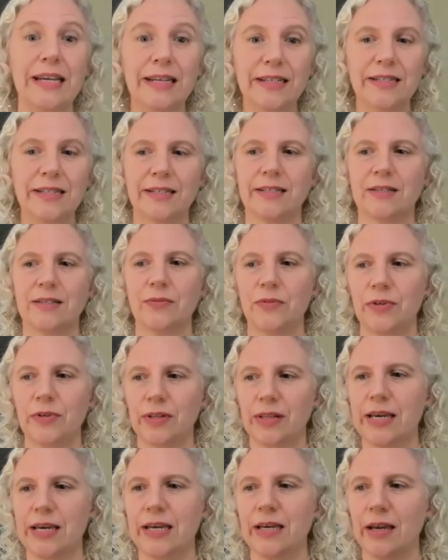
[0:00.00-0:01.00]
is
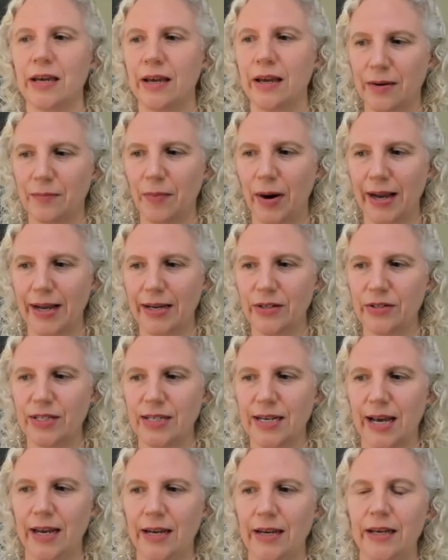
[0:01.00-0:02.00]
really, in my
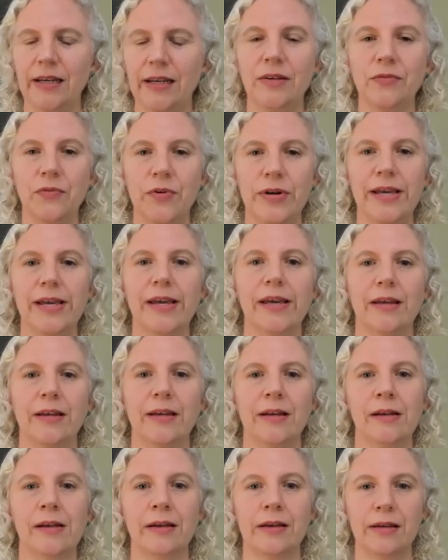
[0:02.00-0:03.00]
understanding, if we
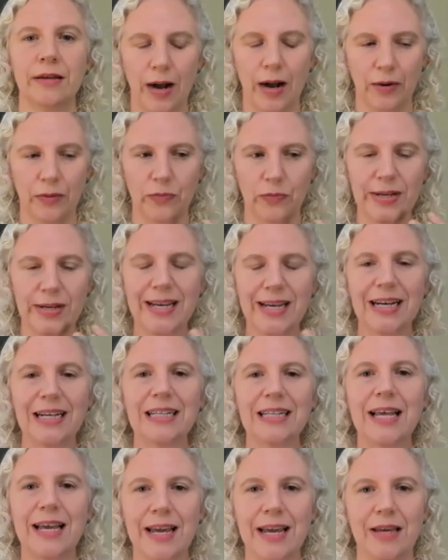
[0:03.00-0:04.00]
can uh,
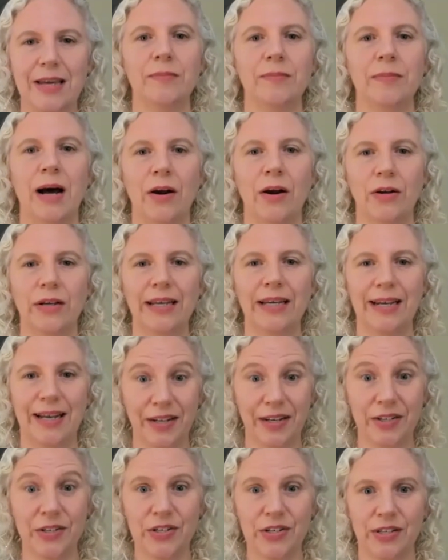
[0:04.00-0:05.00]
reclaim our
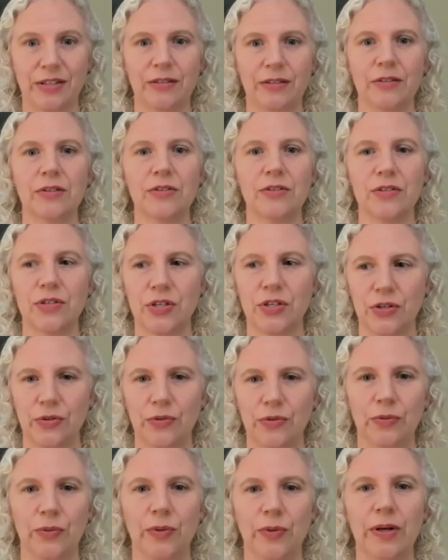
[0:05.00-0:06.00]
connection
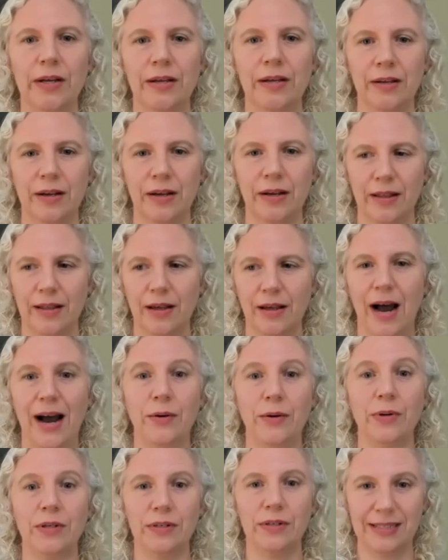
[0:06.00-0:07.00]
to yeah, so
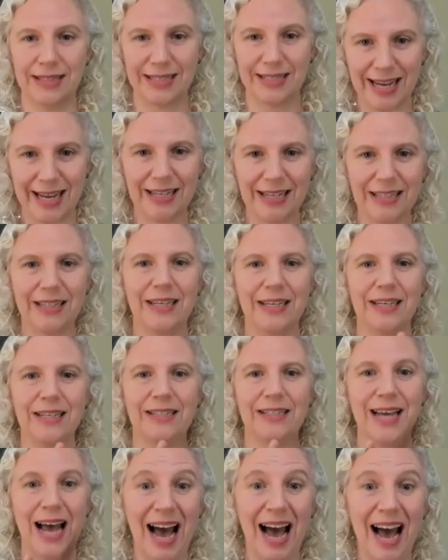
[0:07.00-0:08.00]
our daily
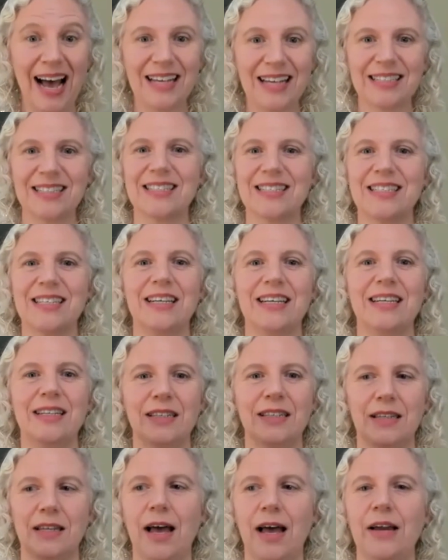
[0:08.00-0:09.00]
tasks exactly.
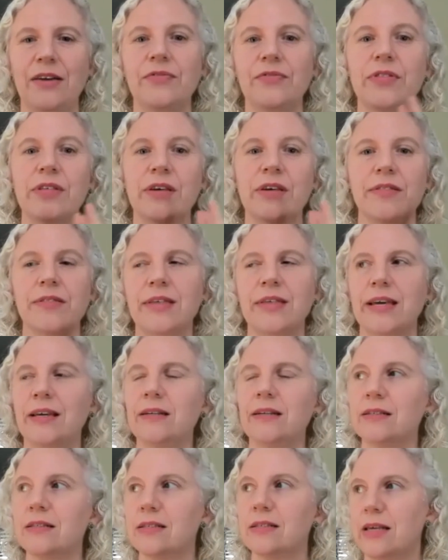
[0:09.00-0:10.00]
in life, the
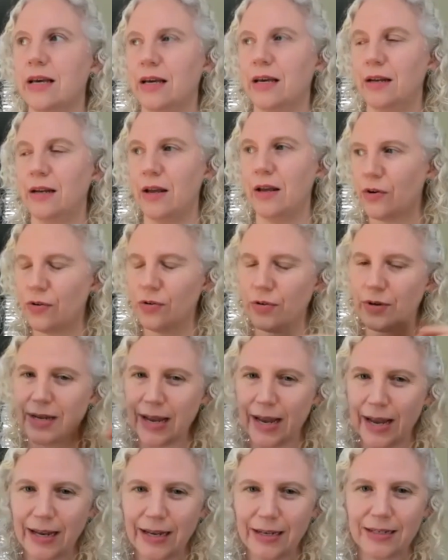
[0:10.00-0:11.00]
things that
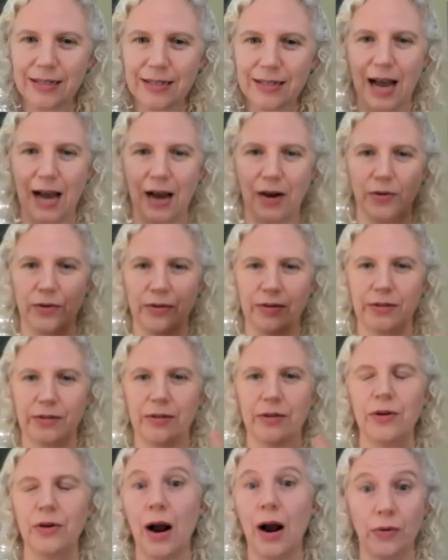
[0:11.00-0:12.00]
create
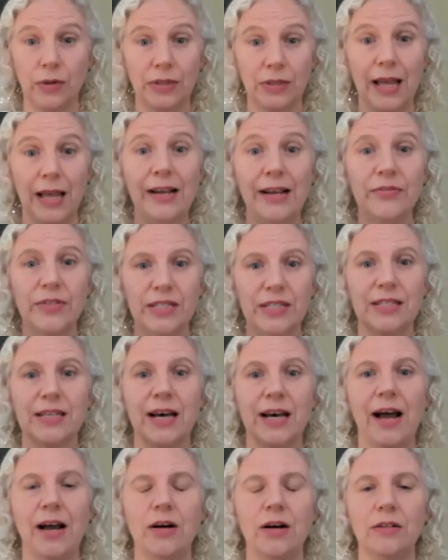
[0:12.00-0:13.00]
our our
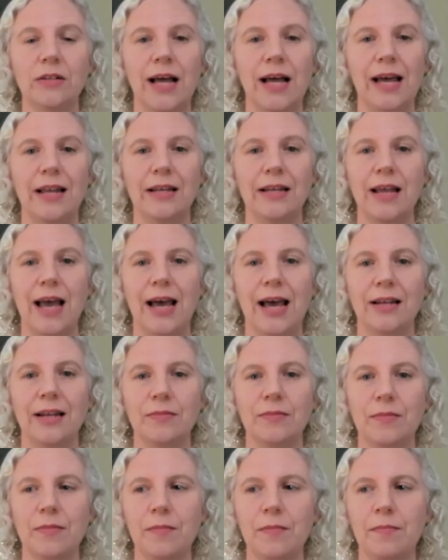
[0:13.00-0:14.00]
lifestyle and
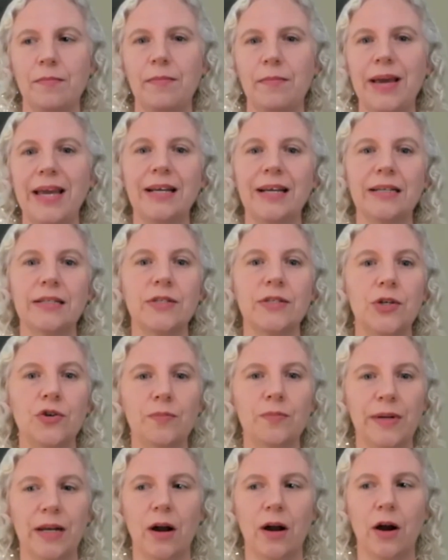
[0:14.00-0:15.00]
and make us
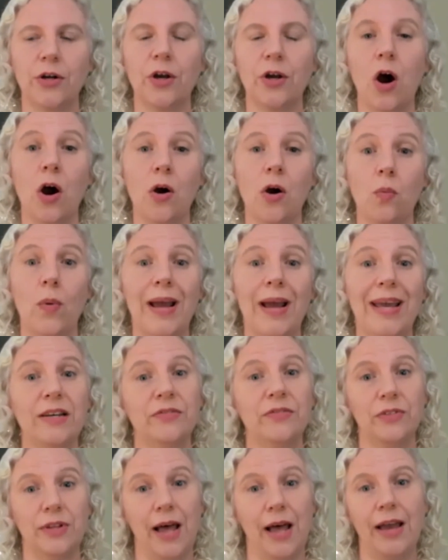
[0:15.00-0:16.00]
human, our our way
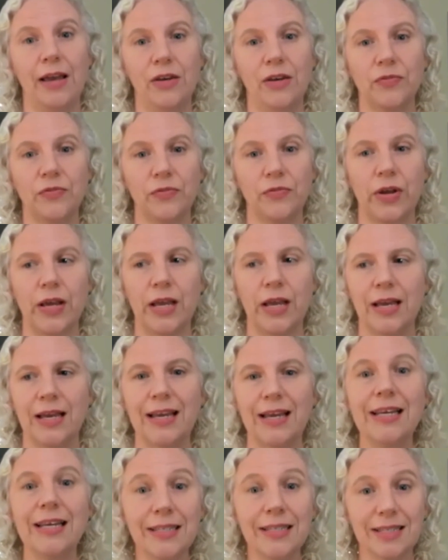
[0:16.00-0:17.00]
of life
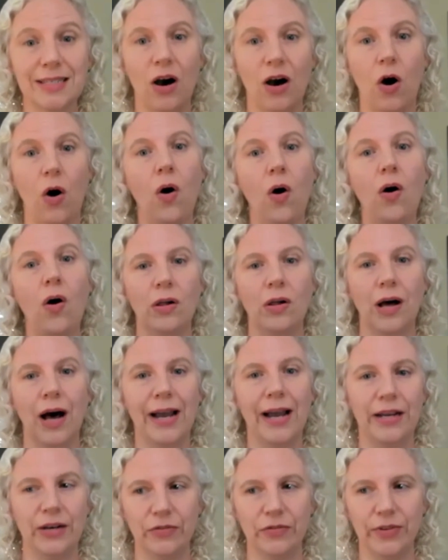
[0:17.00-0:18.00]
is all
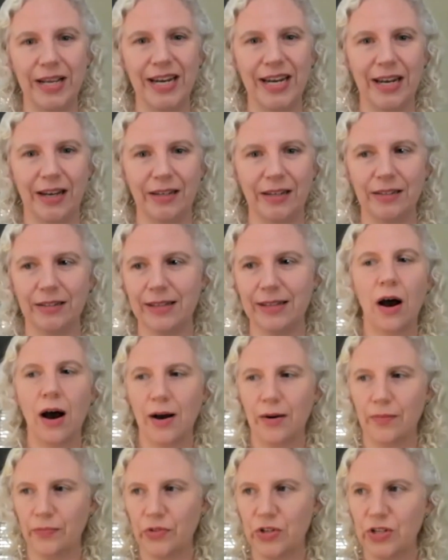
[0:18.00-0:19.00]
Ayurveda.
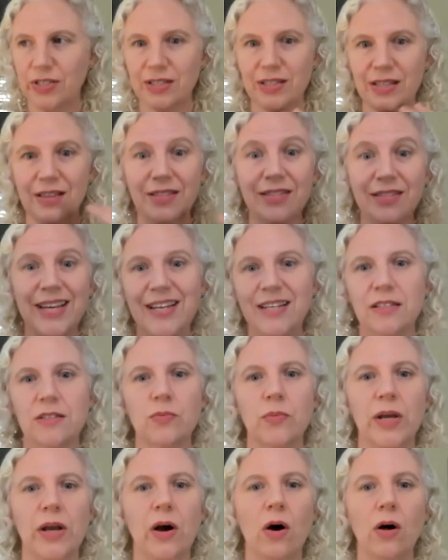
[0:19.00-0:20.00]
Um, just the things
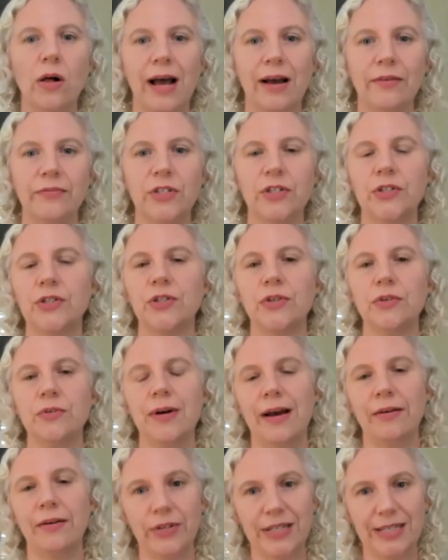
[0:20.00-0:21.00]
we all have to do
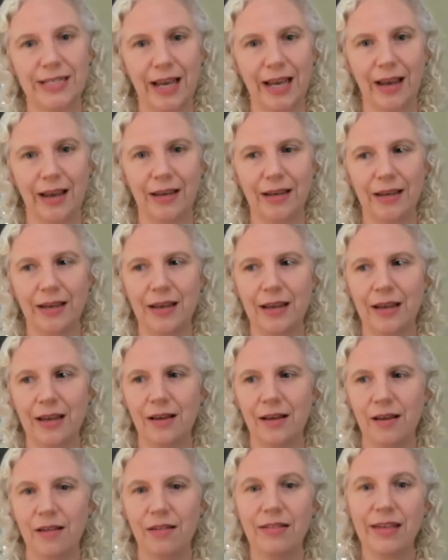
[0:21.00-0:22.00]
every day
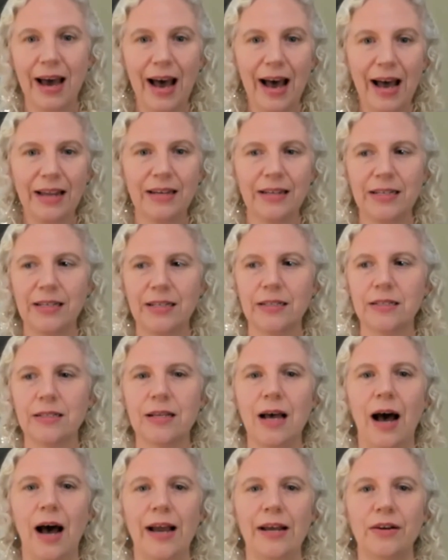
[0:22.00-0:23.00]
that is
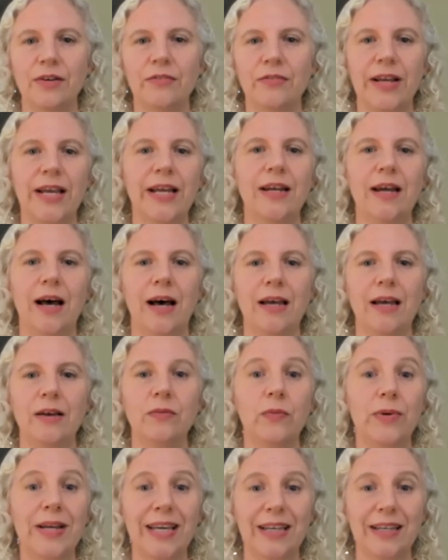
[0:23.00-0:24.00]
Absolutely. Ayurveda. Absolutely. And
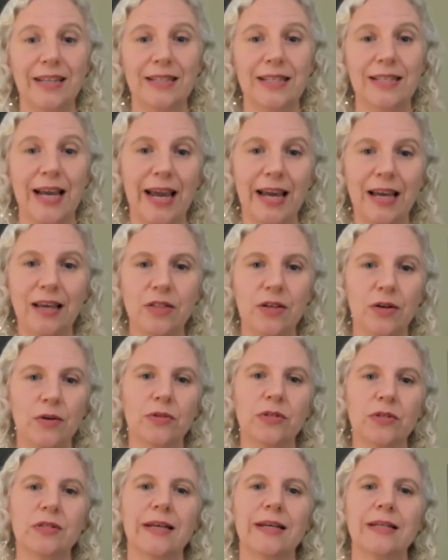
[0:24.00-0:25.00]
we can take
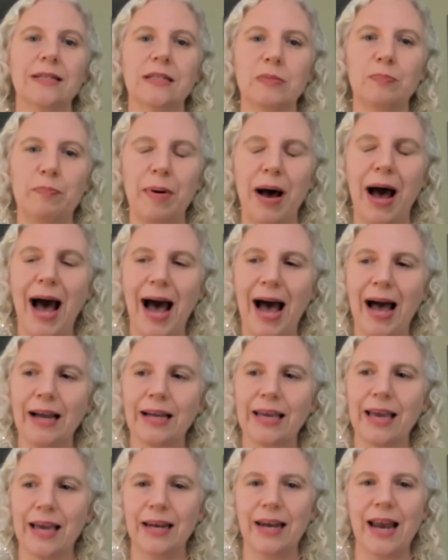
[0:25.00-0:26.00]
those things
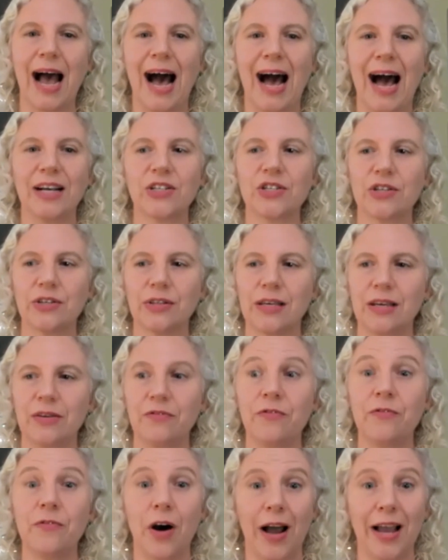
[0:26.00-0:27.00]
back and
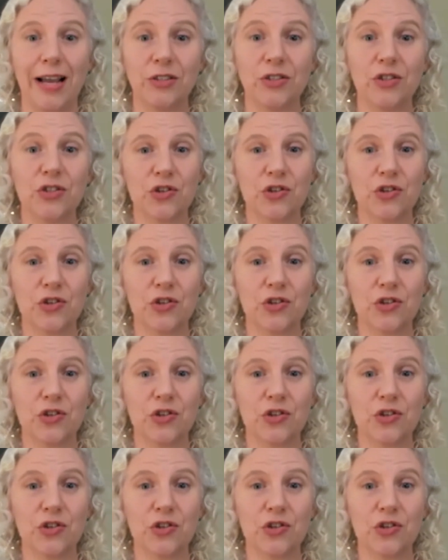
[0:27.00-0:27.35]
actually find